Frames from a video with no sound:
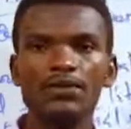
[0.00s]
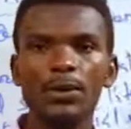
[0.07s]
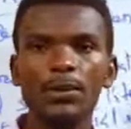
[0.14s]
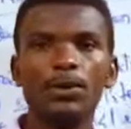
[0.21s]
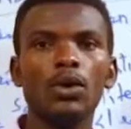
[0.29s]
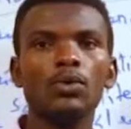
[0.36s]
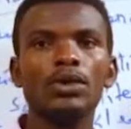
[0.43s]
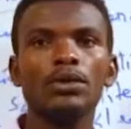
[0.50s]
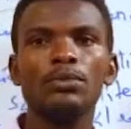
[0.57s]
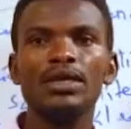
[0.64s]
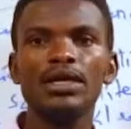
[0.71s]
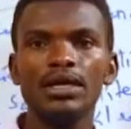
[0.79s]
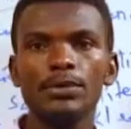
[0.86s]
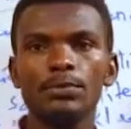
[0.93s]
people will
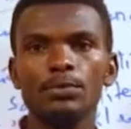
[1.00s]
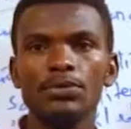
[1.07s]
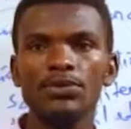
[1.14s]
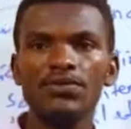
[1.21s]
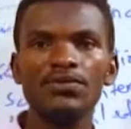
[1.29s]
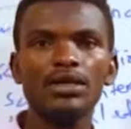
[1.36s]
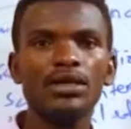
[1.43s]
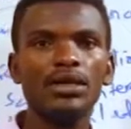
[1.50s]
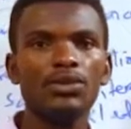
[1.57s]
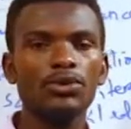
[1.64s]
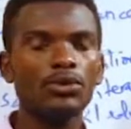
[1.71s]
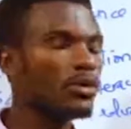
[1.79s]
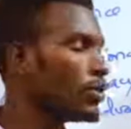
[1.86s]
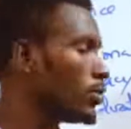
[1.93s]
be improved
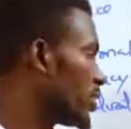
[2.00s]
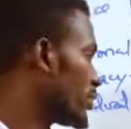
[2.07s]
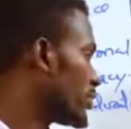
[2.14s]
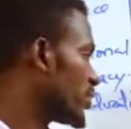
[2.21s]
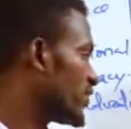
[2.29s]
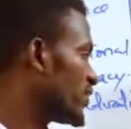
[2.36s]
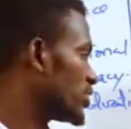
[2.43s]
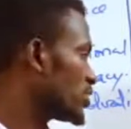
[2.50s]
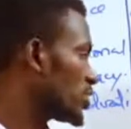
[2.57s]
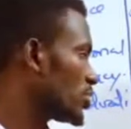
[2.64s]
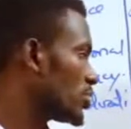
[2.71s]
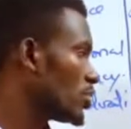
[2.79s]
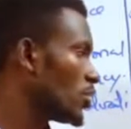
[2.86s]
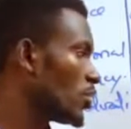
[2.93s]
through the
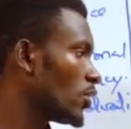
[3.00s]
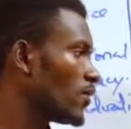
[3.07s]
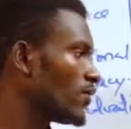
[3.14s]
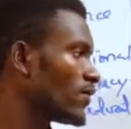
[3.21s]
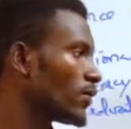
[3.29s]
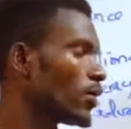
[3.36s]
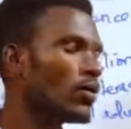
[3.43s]
provision of